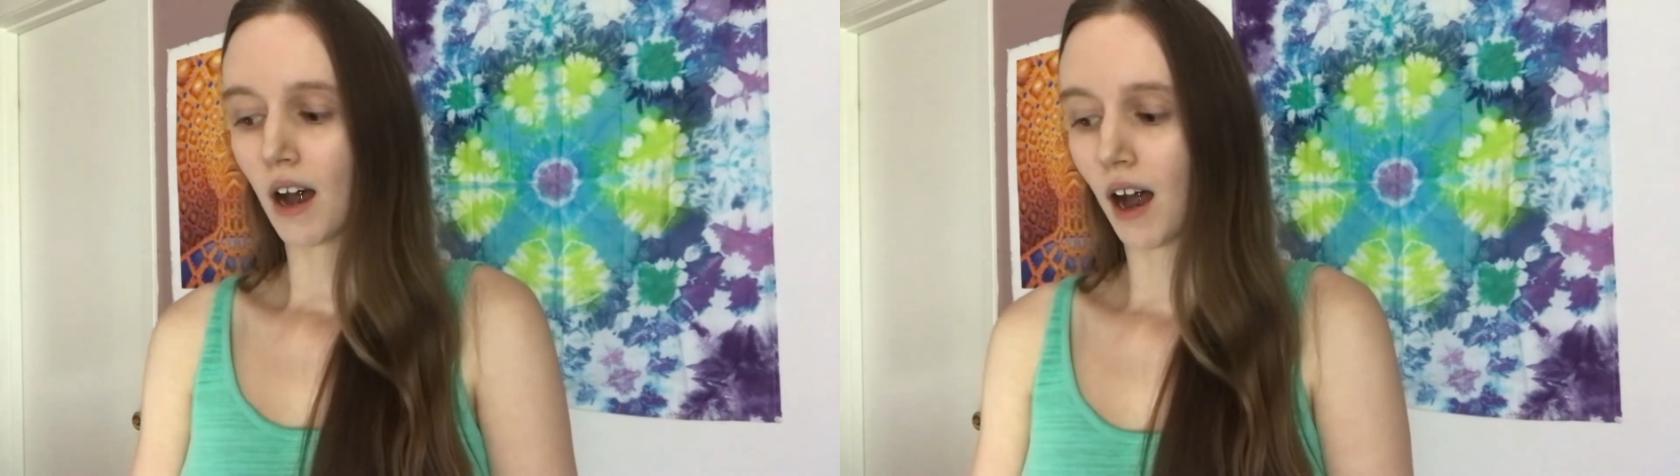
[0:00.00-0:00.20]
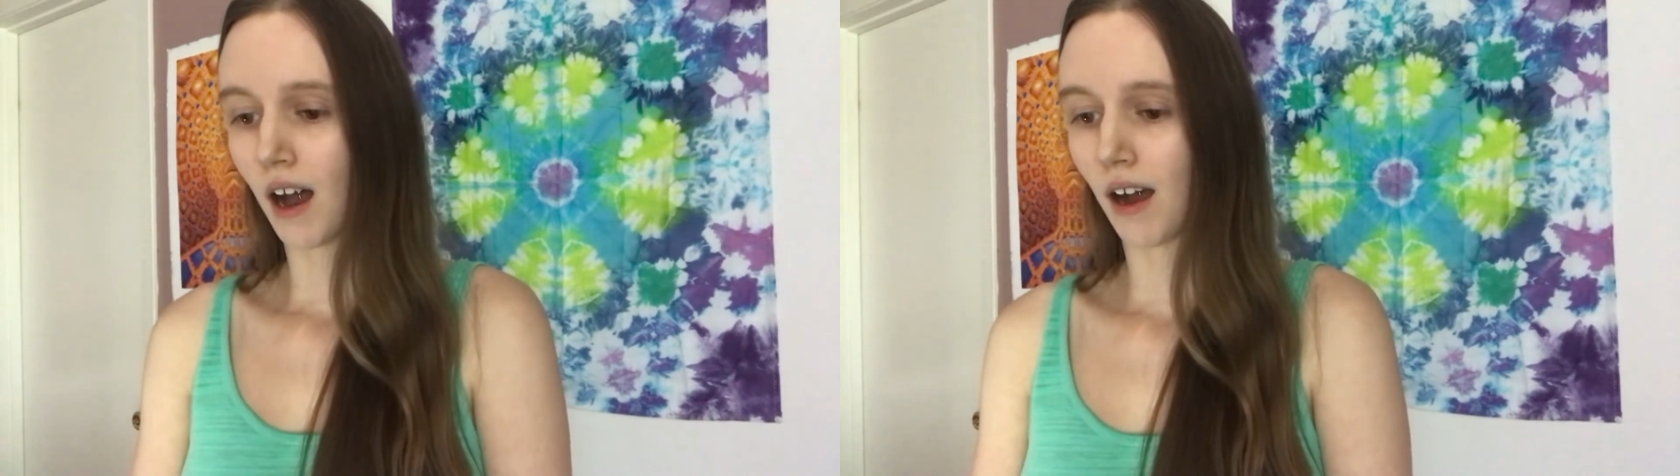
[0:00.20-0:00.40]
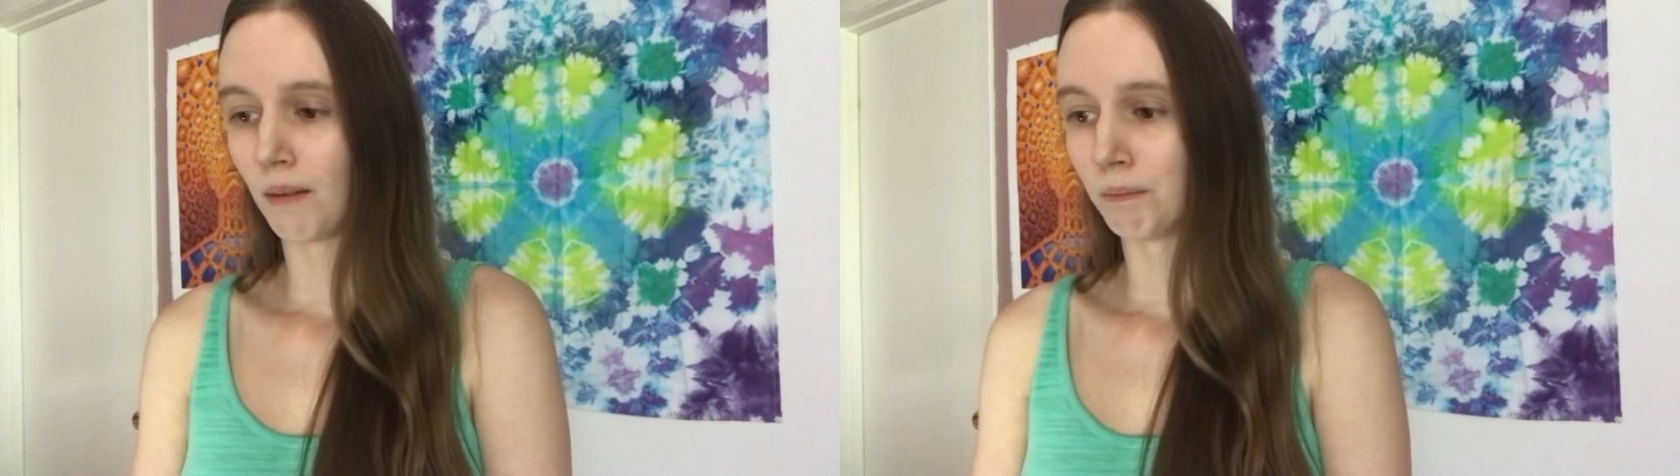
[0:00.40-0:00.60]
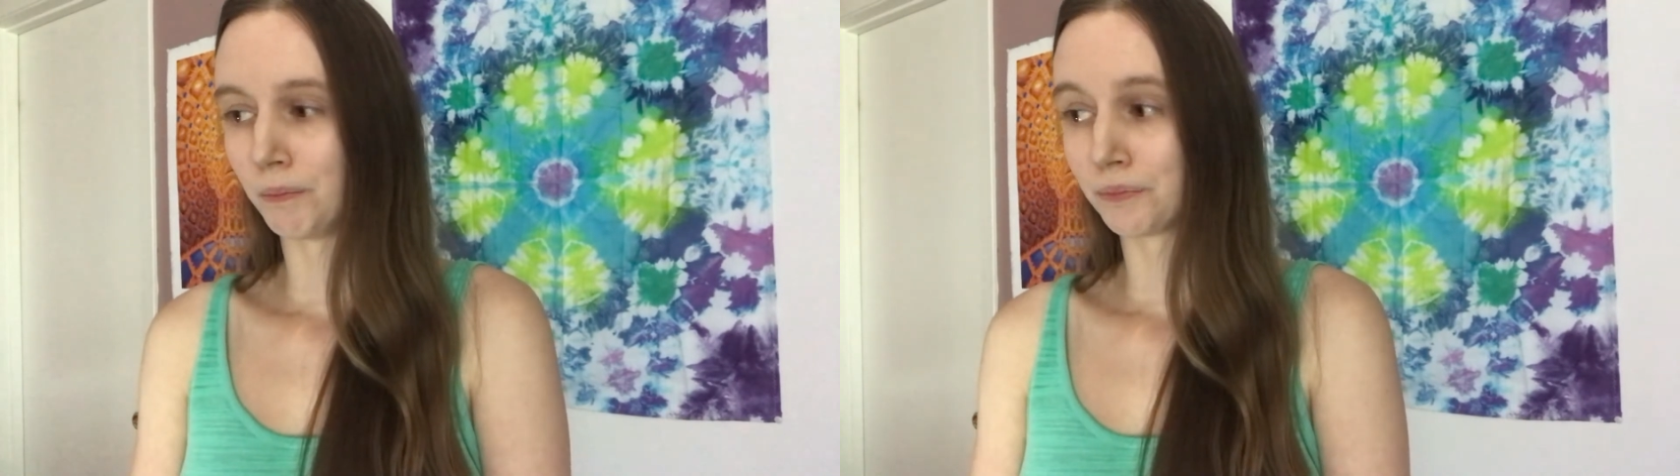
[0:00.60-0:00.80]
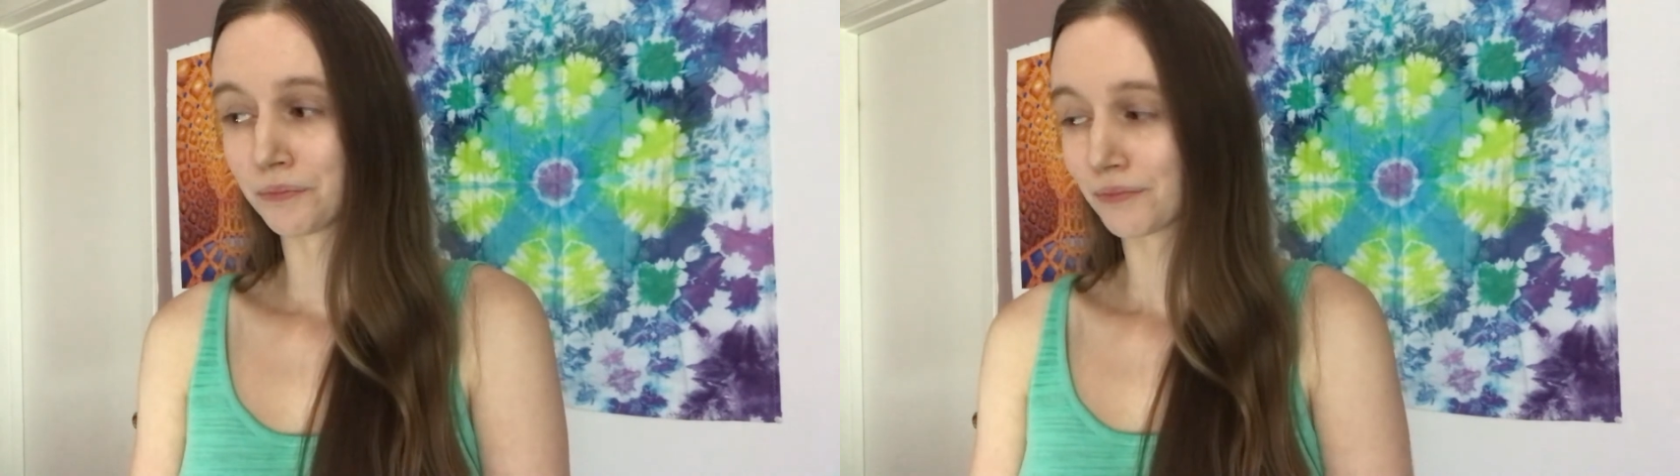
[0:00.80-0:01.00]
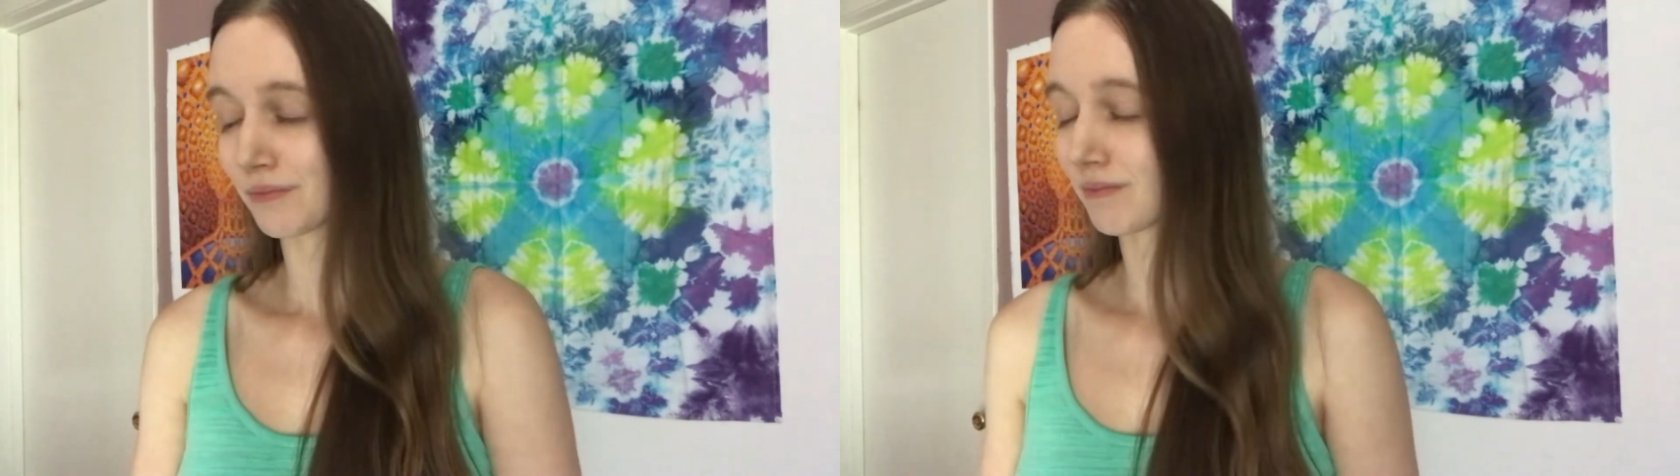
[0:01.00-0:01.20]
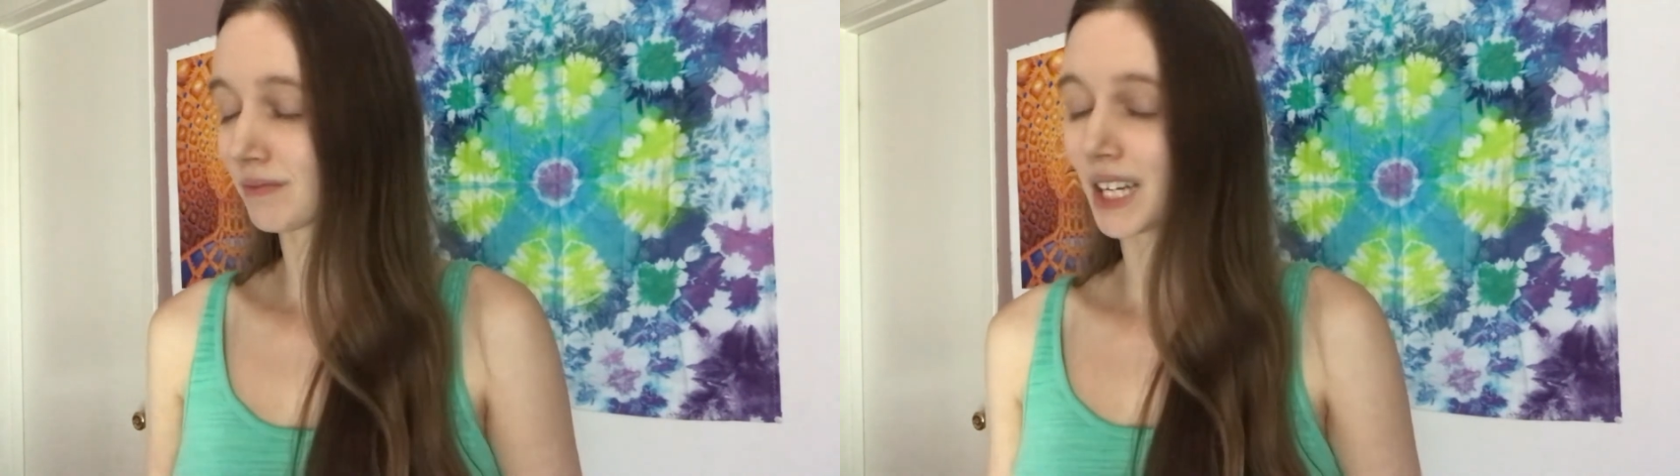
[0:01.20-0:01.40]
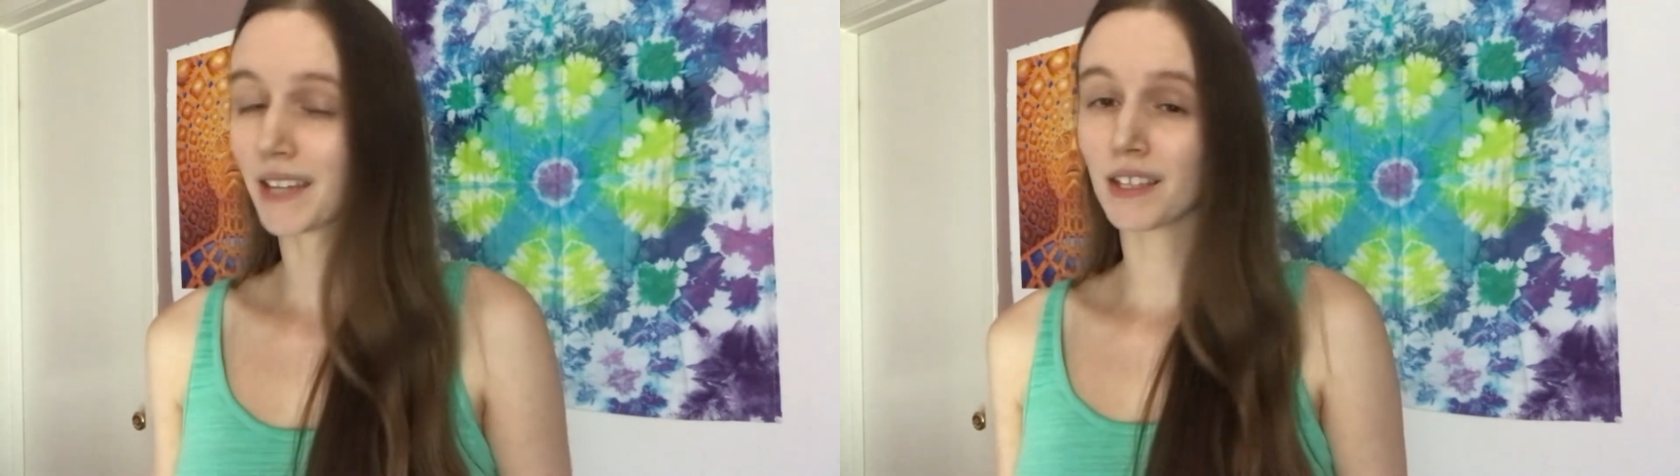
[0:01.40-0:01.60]
Um,
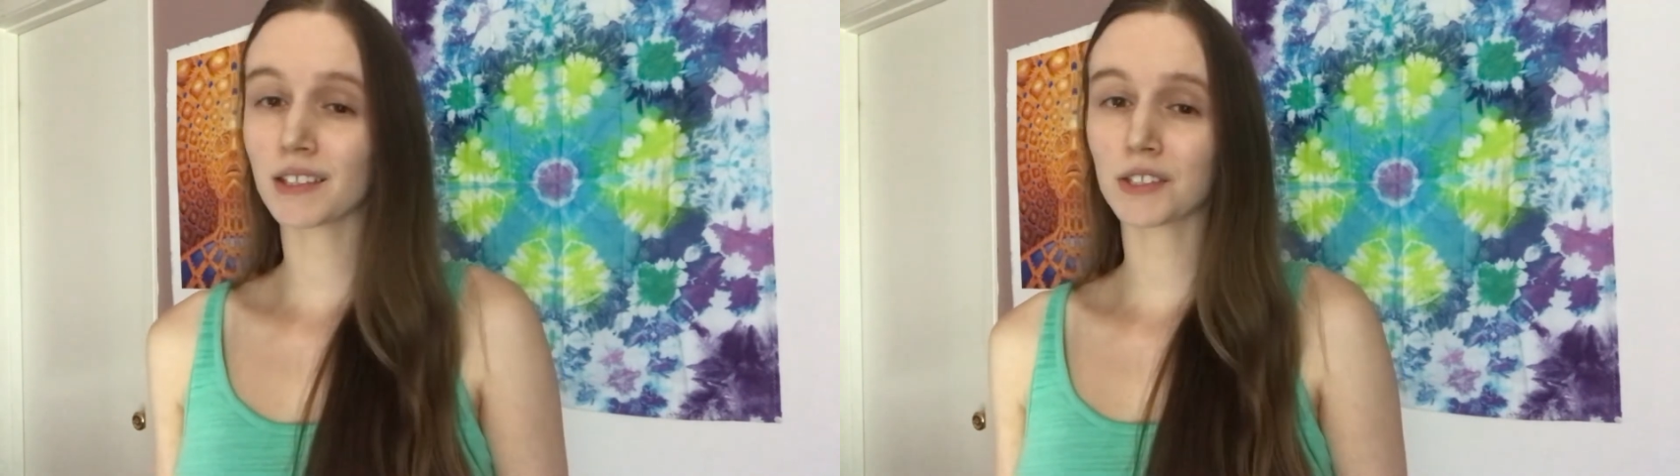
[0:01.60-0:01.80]
I think